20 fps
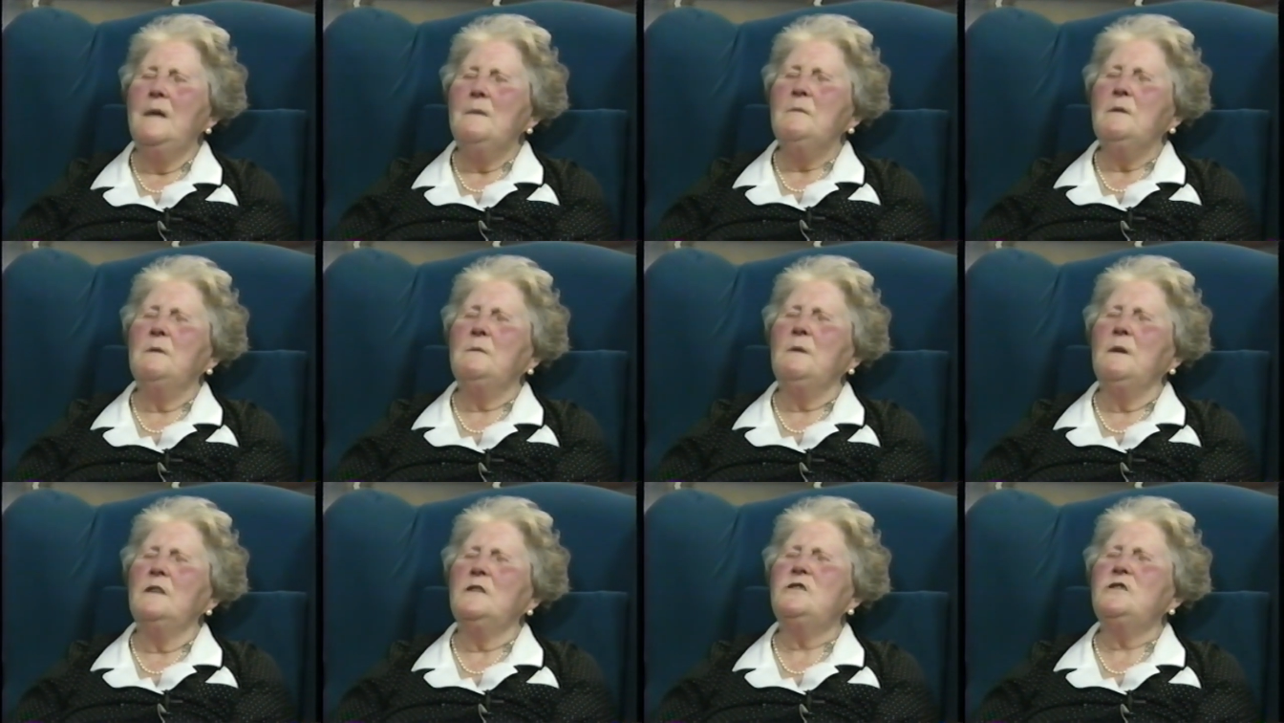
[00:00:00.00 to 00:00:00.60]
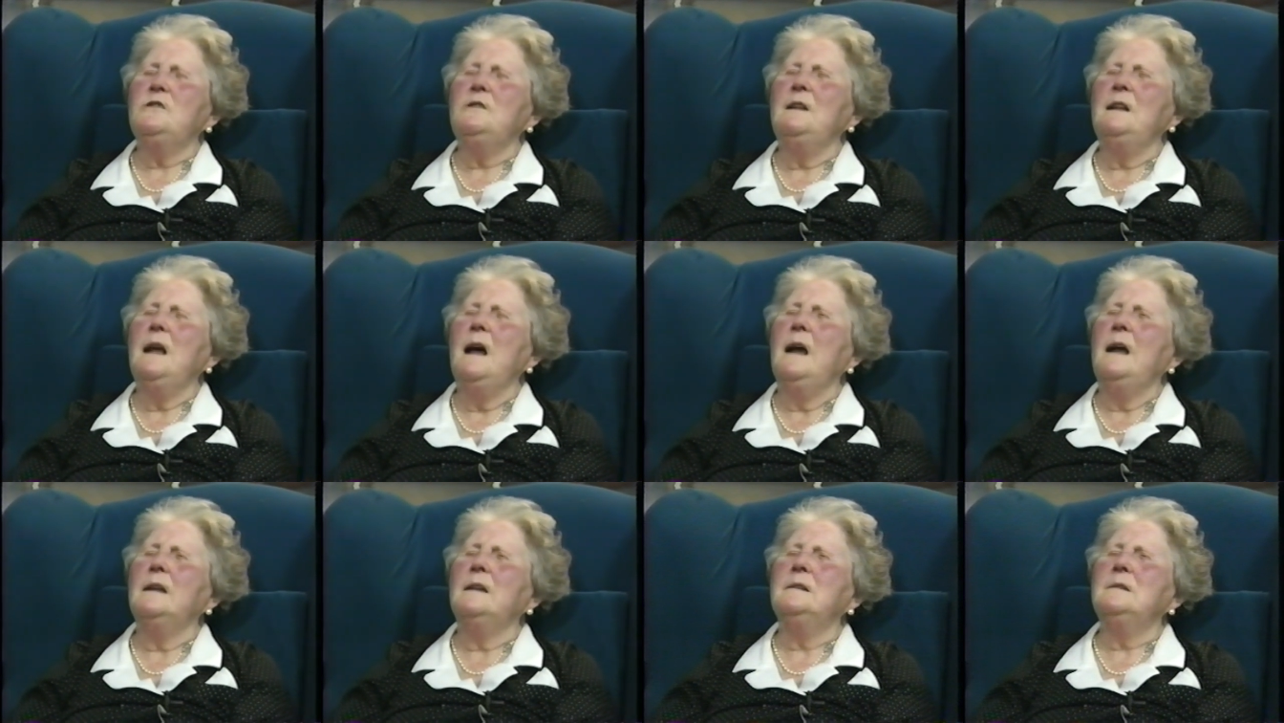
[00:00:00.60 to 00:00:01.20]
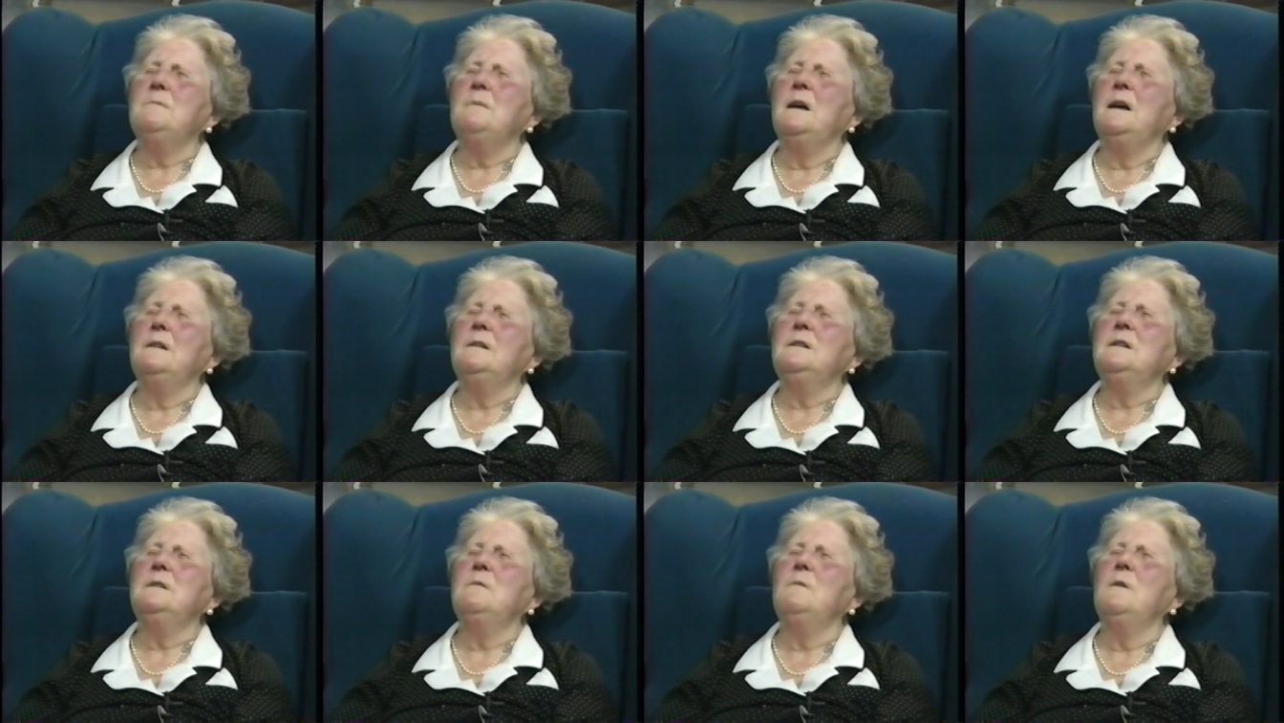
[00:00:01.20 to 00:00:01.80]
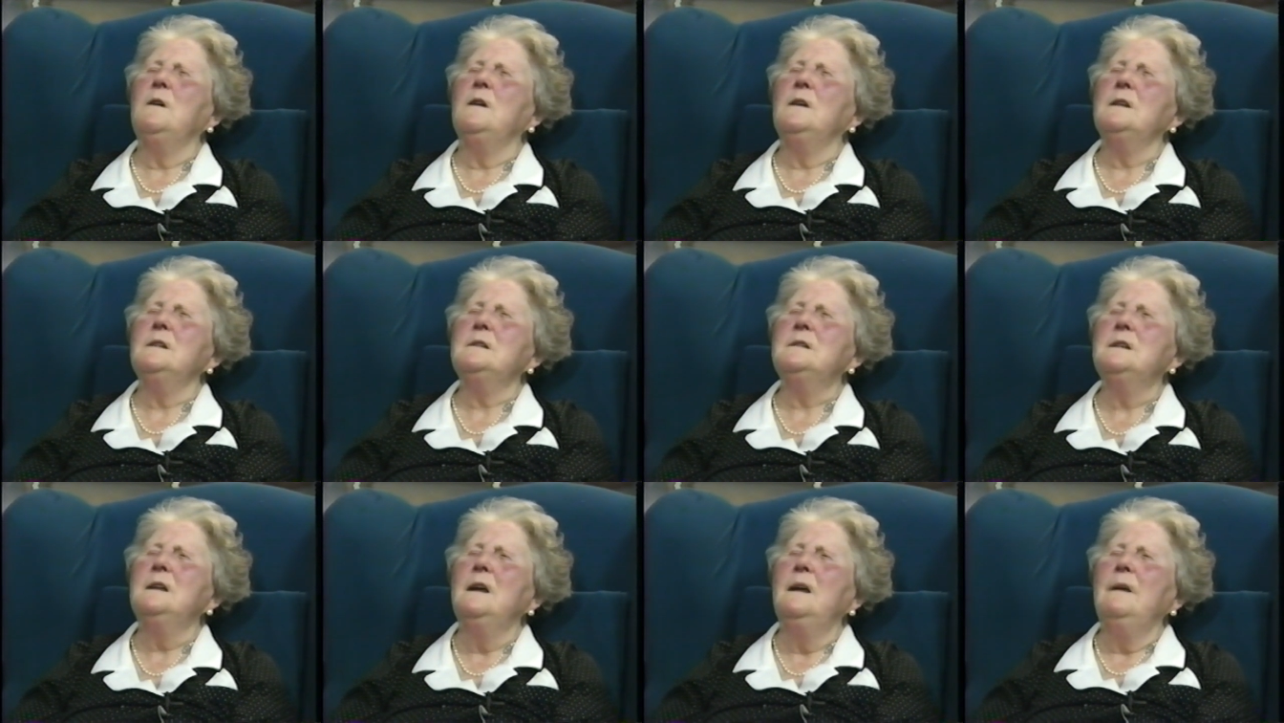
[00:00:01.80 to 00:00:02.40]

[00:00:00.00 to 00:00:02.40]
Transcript: But what she liked about it was